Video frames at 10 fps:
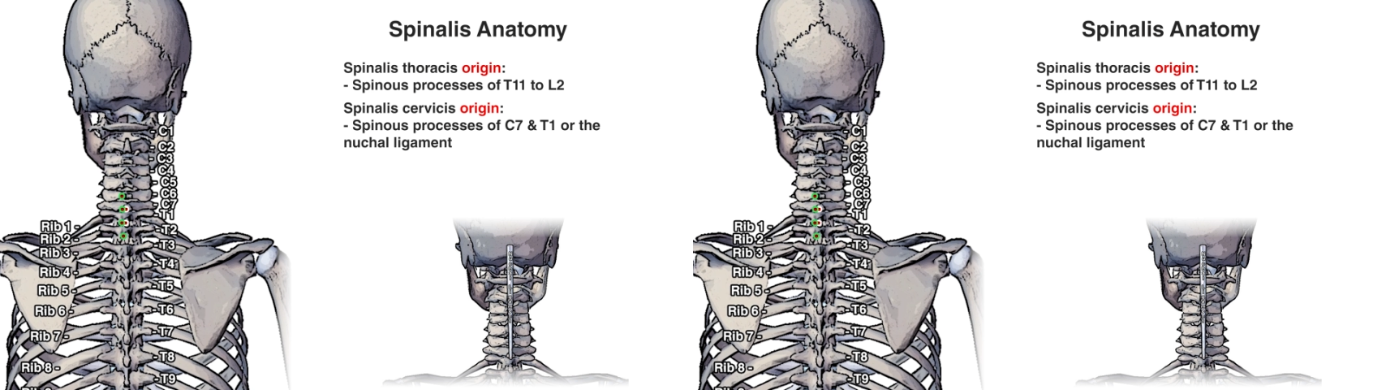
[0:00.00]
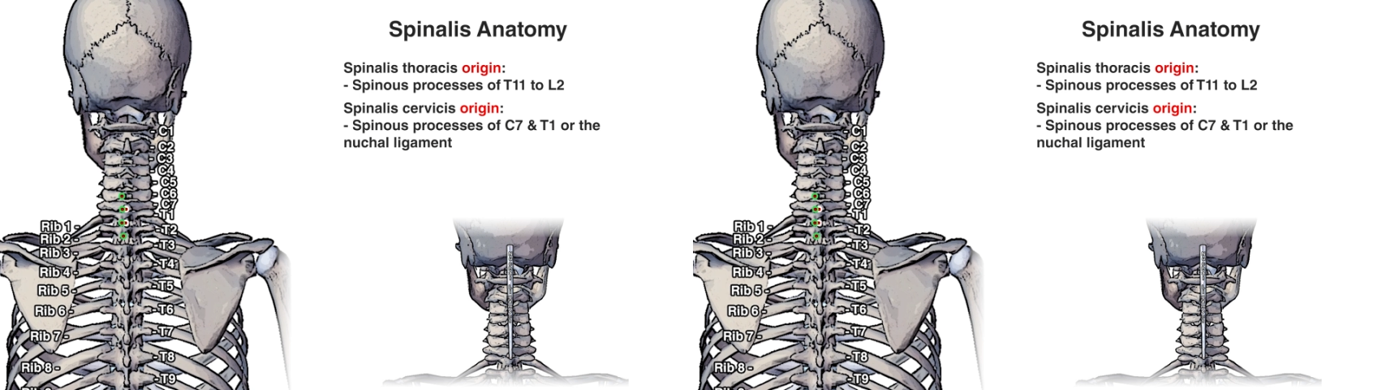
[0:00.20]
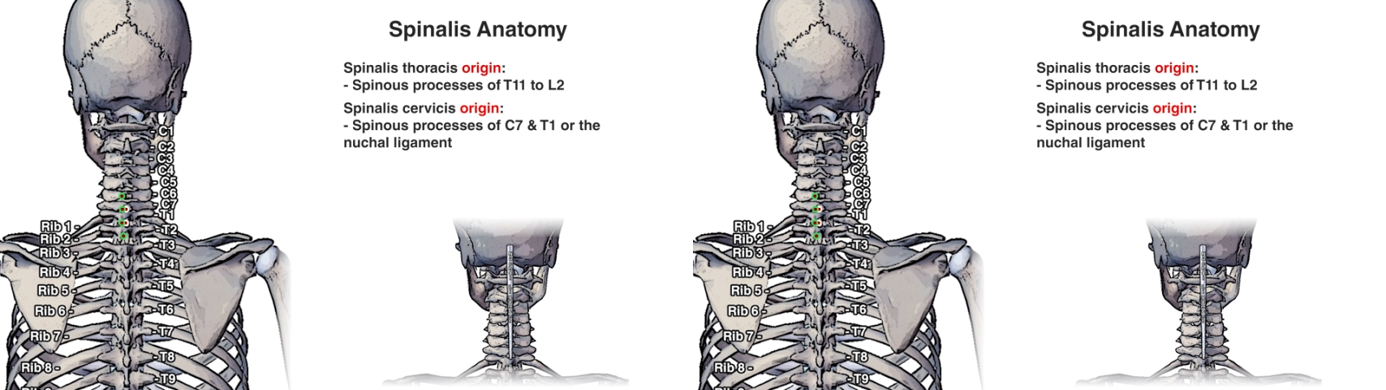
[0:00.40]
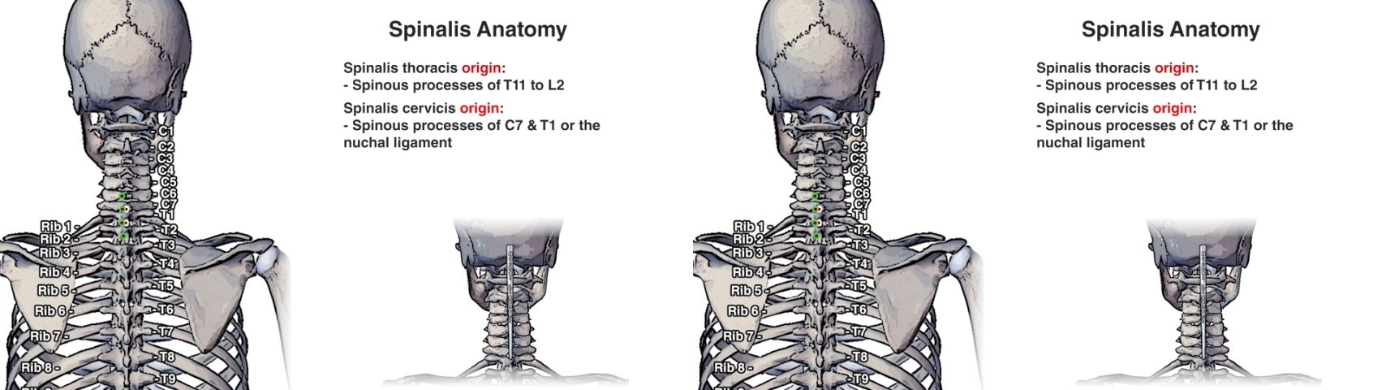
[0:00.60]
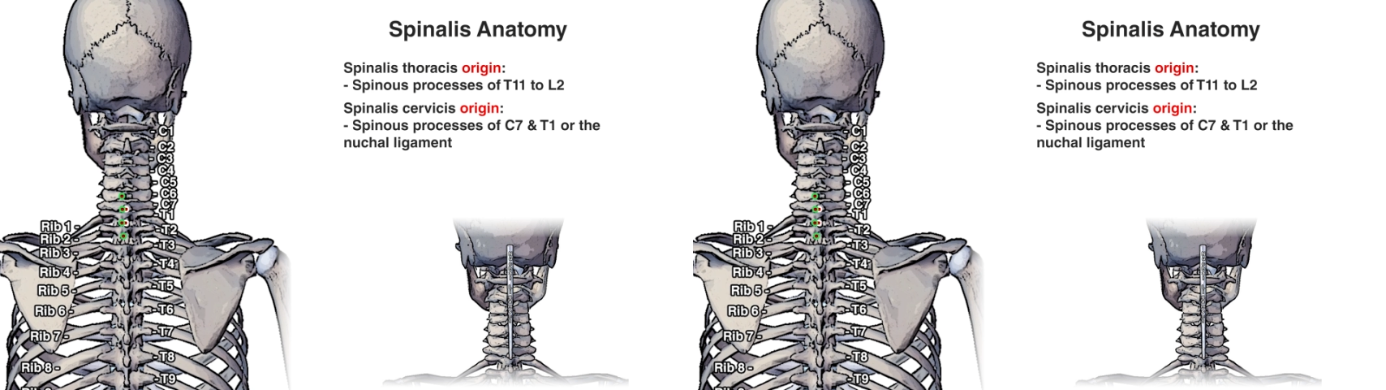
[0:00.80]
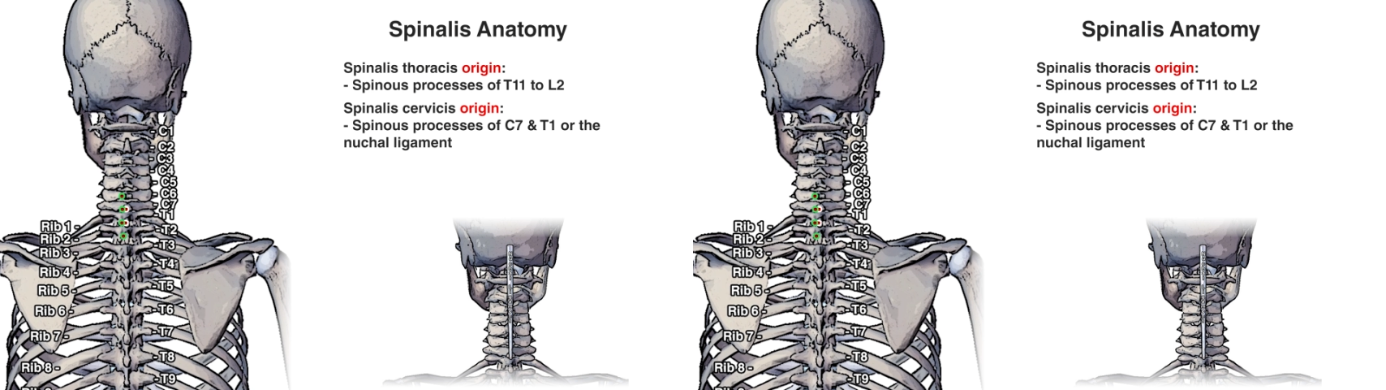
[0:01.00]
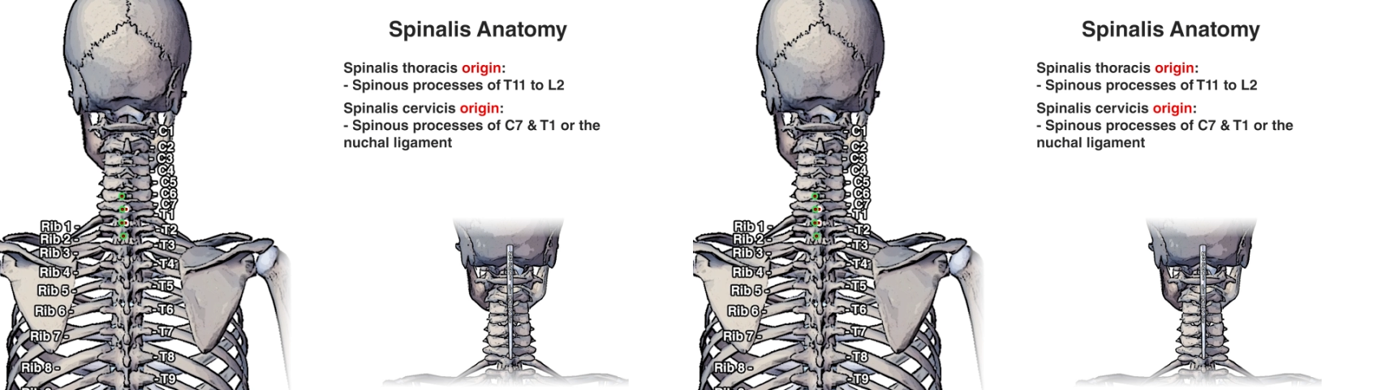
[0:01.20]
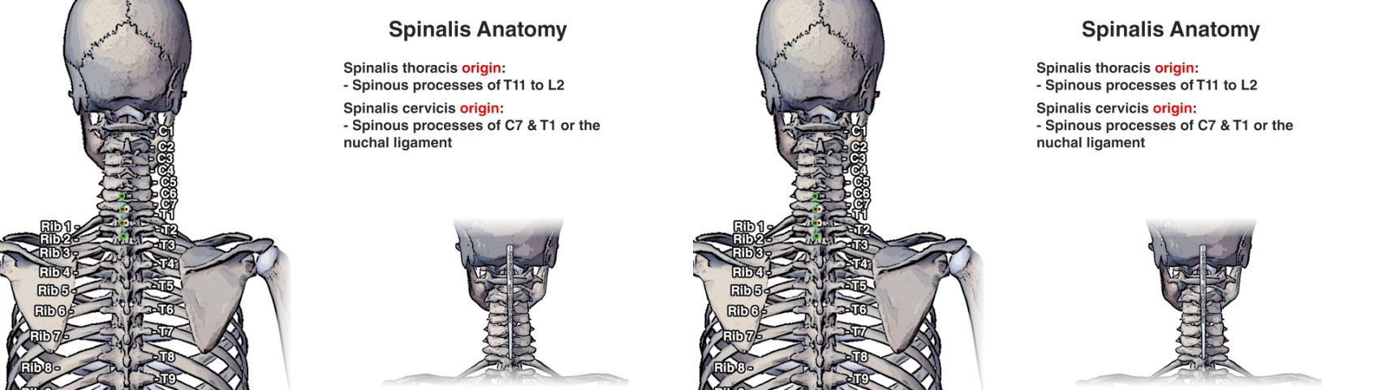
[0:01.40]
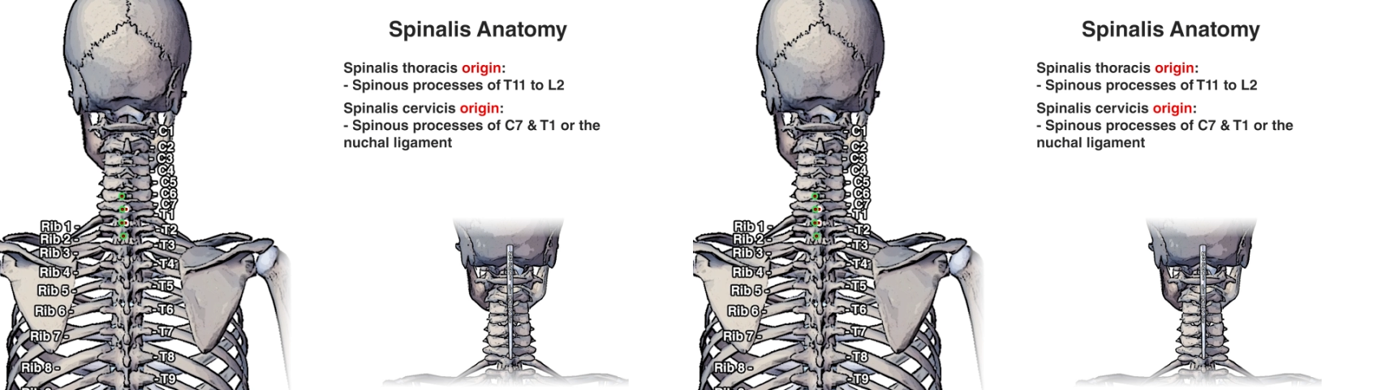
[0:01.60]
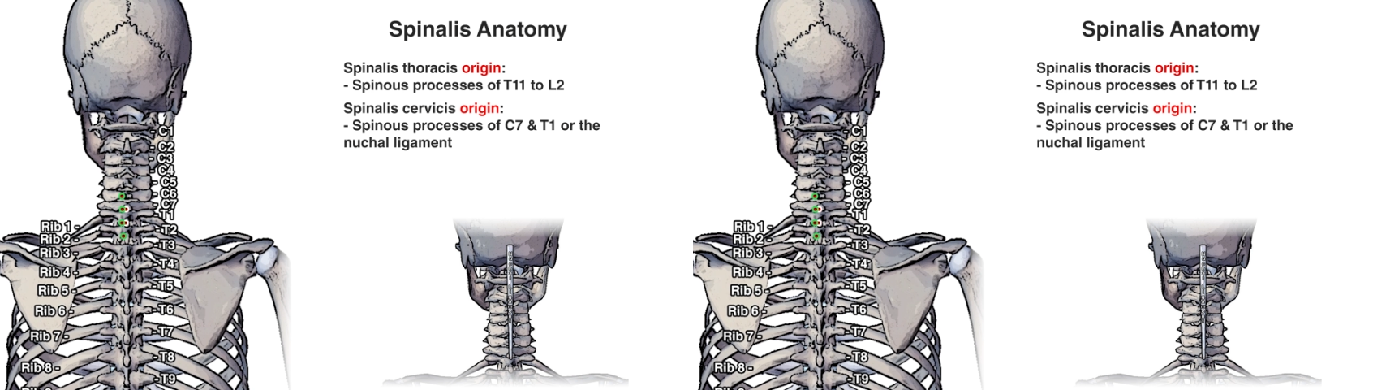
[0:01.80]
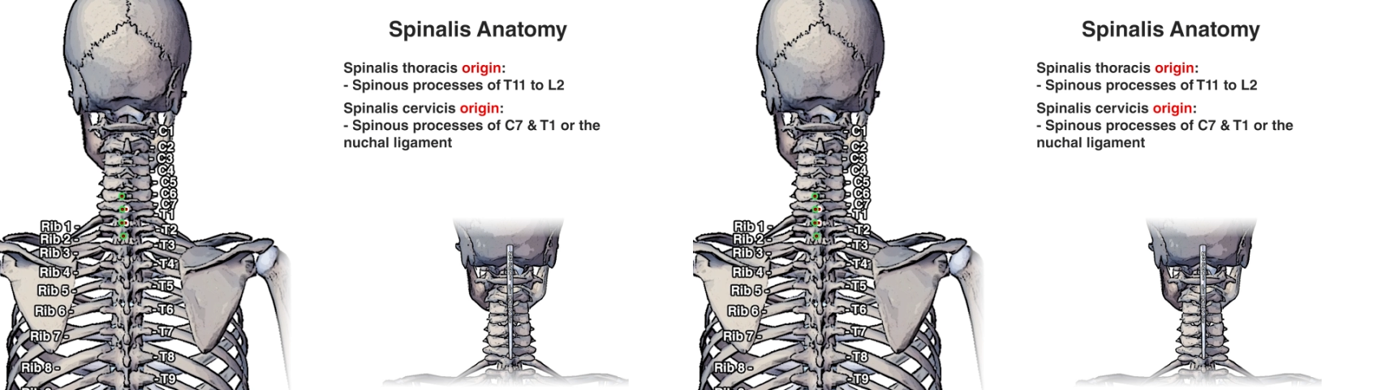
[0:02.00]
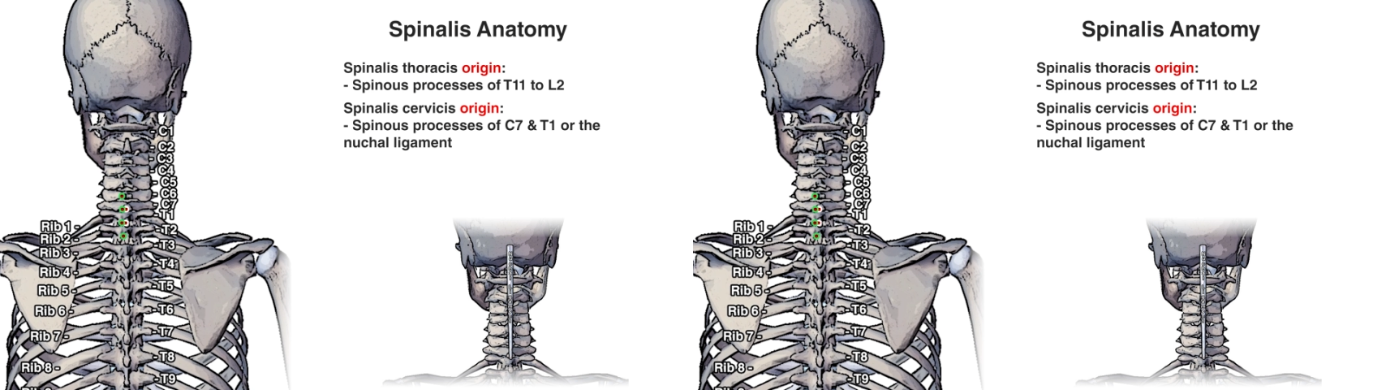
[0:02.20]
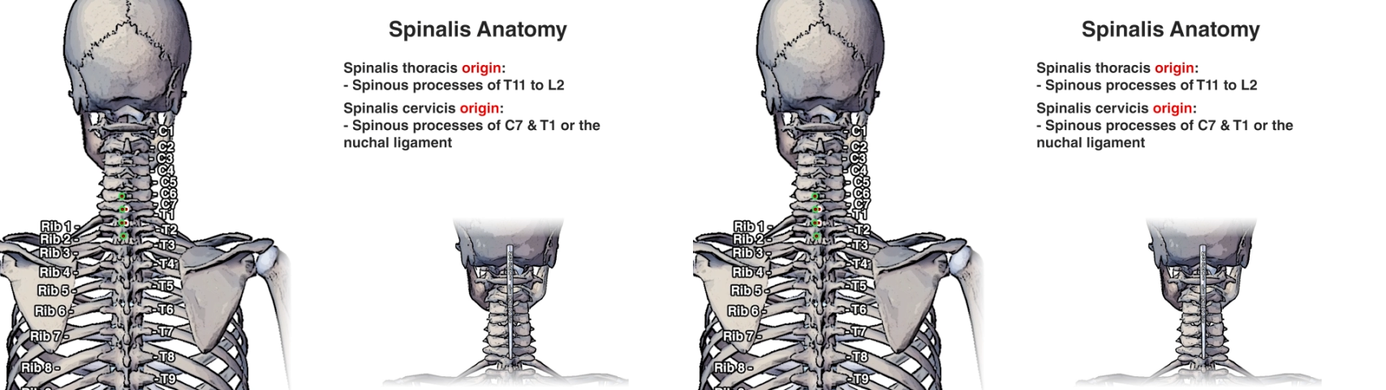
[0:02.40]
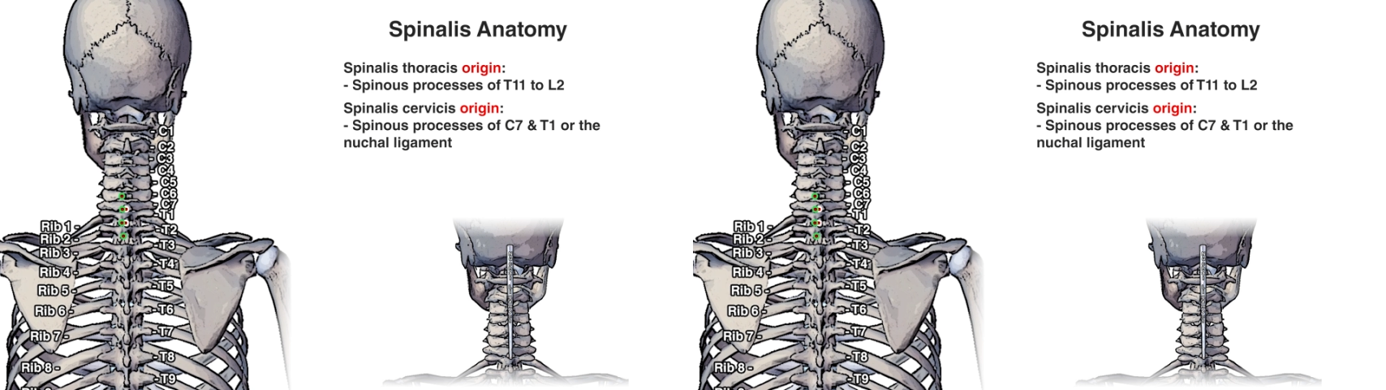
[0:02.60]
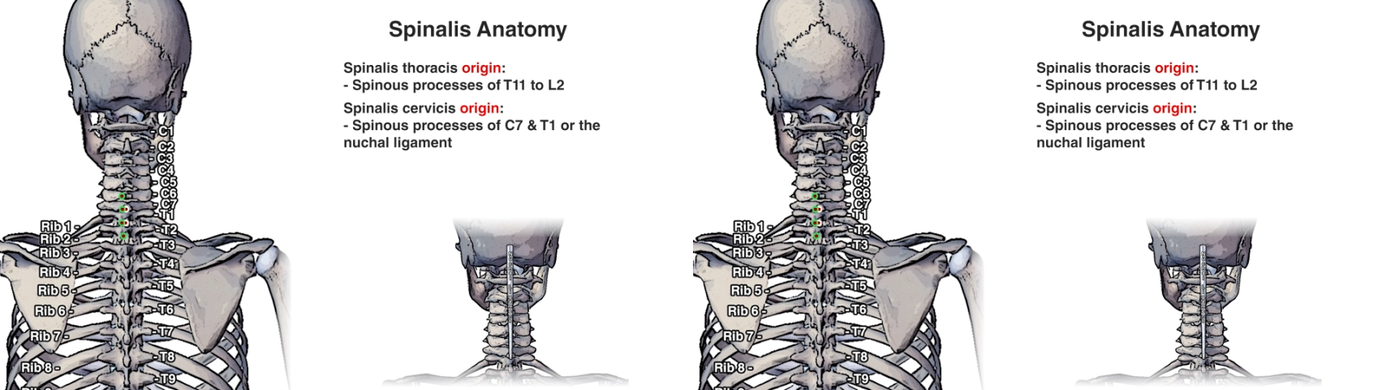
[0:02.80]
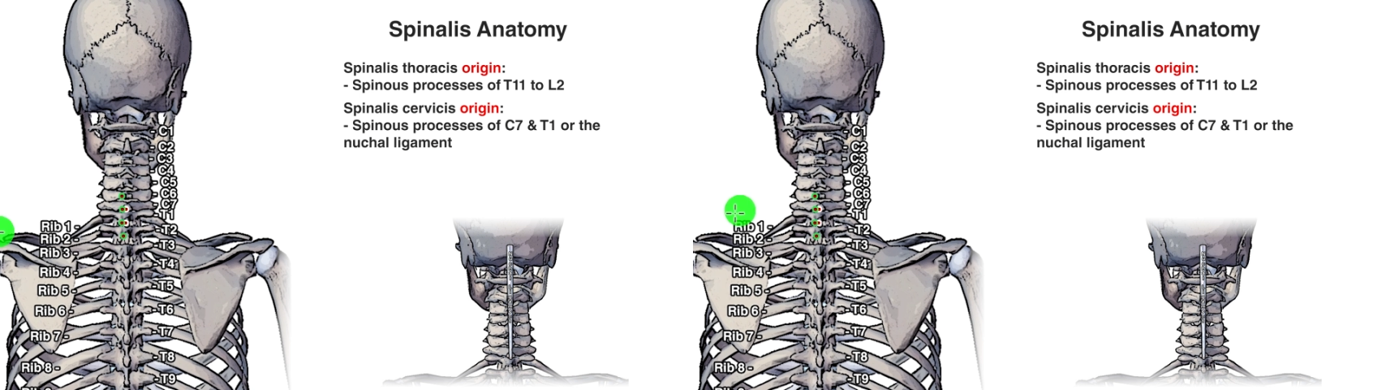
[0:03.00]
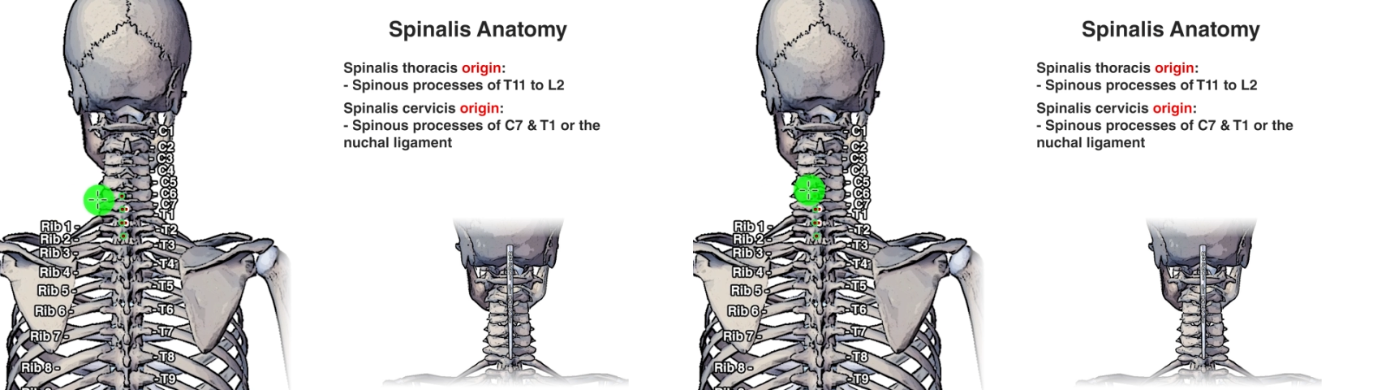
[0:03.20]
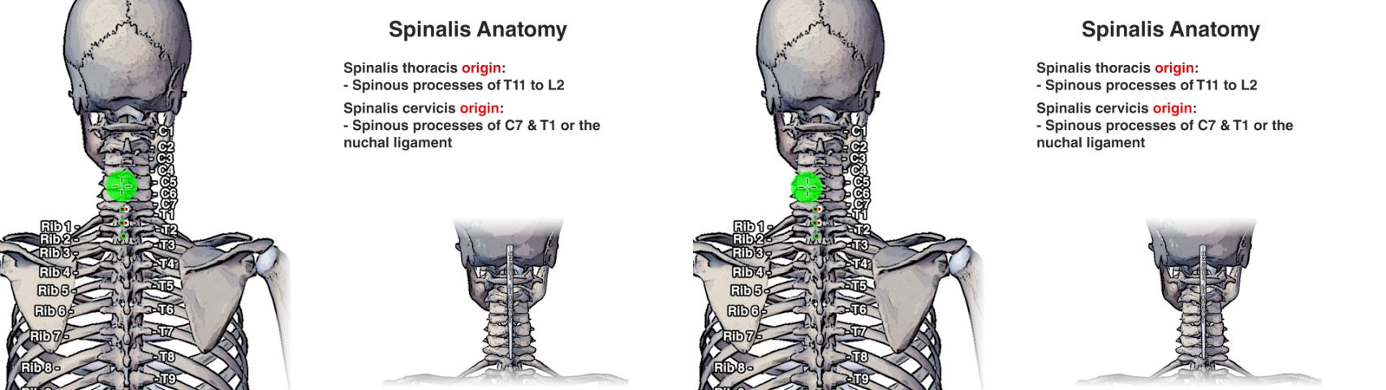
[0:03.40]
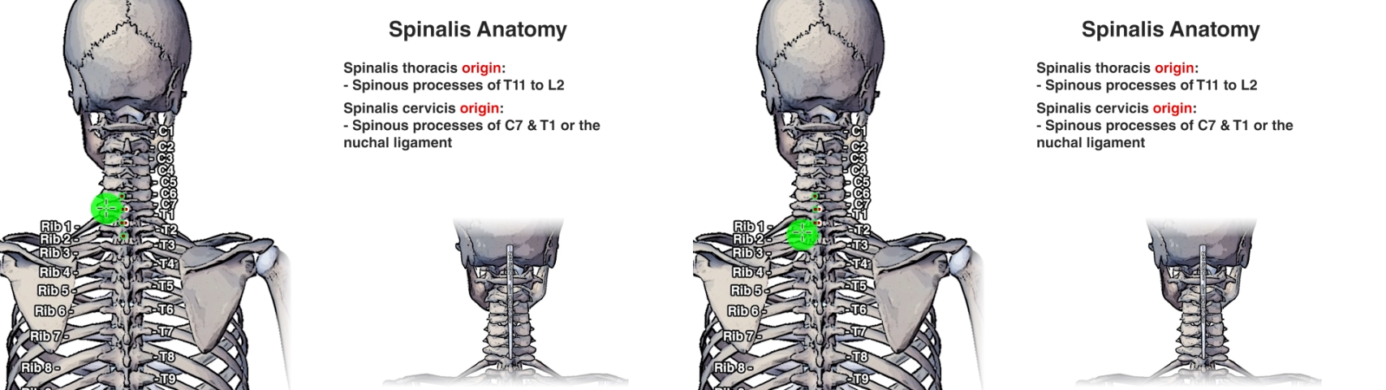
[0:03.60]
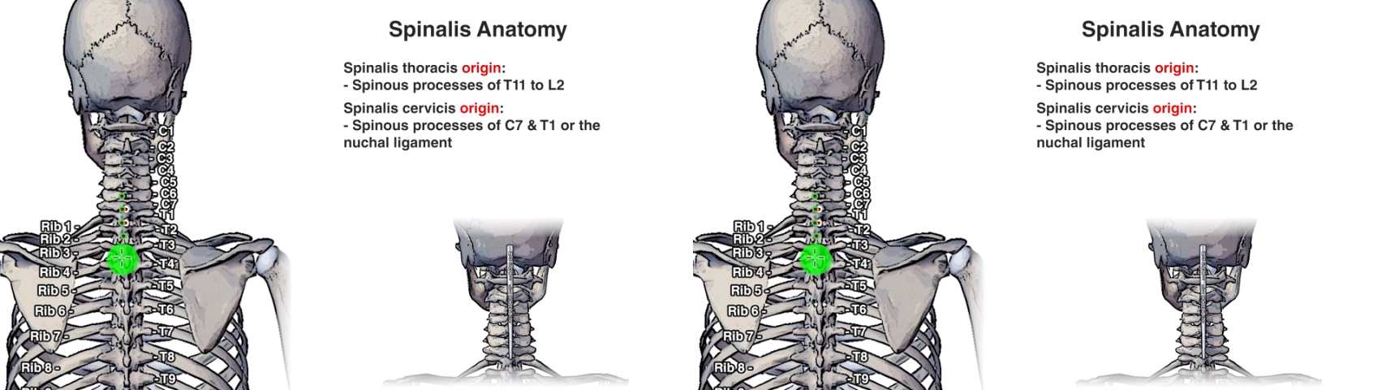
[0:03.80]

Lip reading: (no speaker visible)